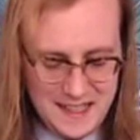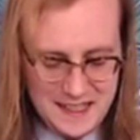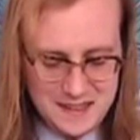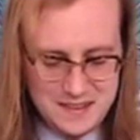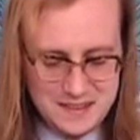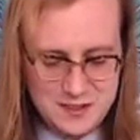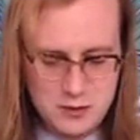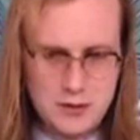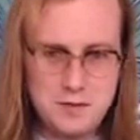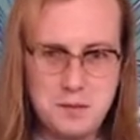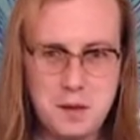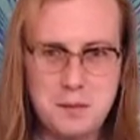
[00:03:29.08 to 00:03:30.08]
this sort
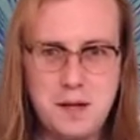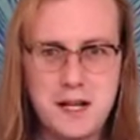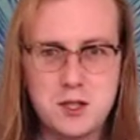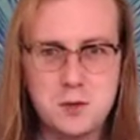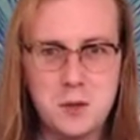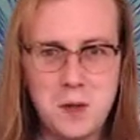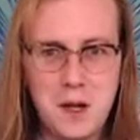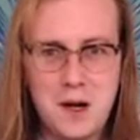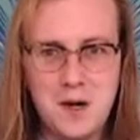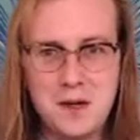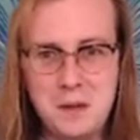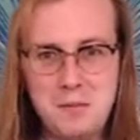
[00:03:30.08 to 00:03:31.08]
of perpetual
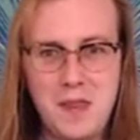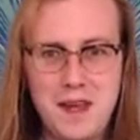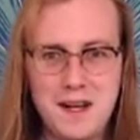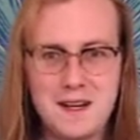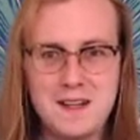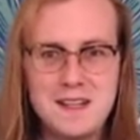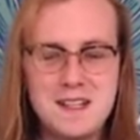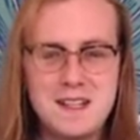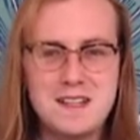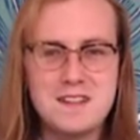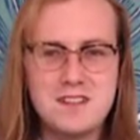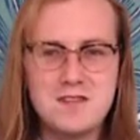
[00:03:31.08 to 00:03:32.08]
autumn there
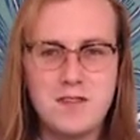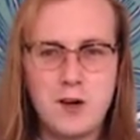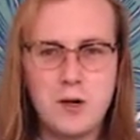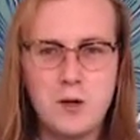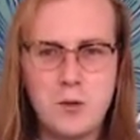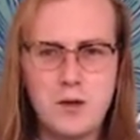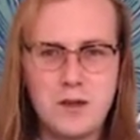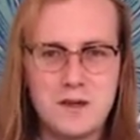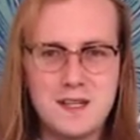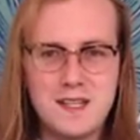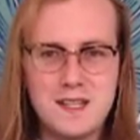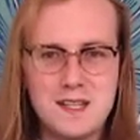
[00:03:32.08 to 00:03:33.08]
in this far northern
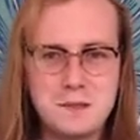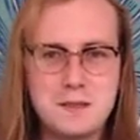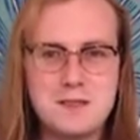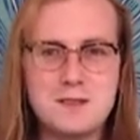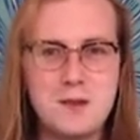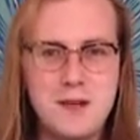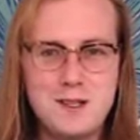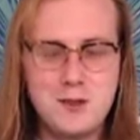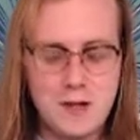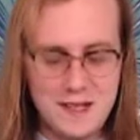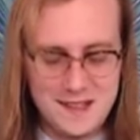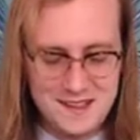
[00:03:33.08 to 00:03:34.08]
kingdom, and so they
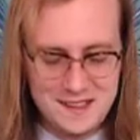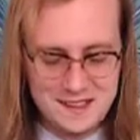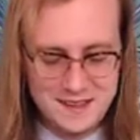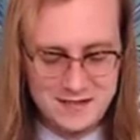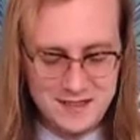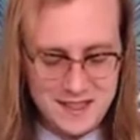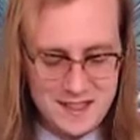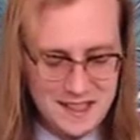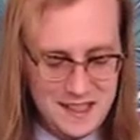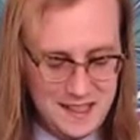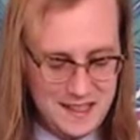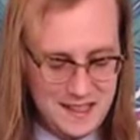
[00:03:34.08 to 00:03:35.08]
drink a lot of
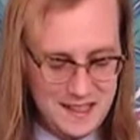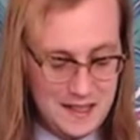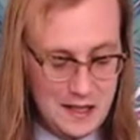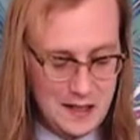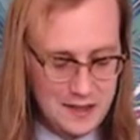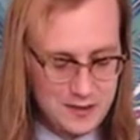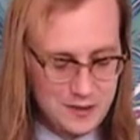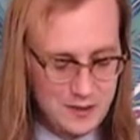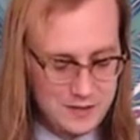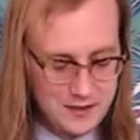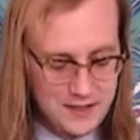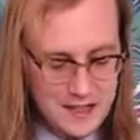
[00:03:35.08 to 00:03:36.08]
hot
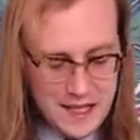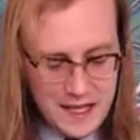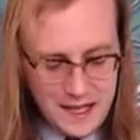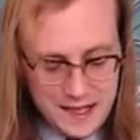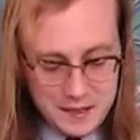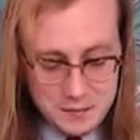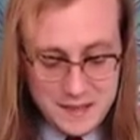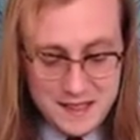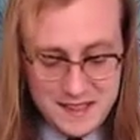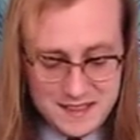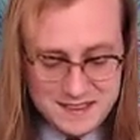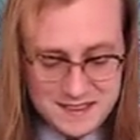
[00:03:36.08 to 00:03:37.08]
coffee. And
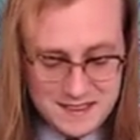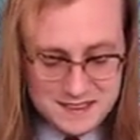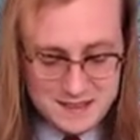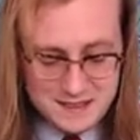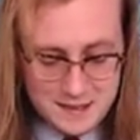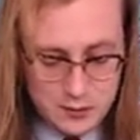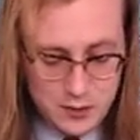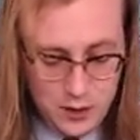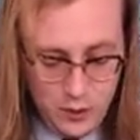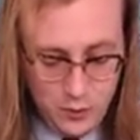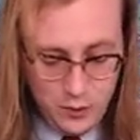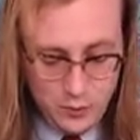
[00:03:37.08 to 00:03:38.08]
because it is so
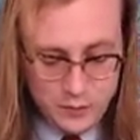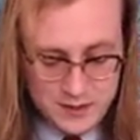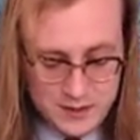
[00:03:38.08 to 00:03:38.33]
cold,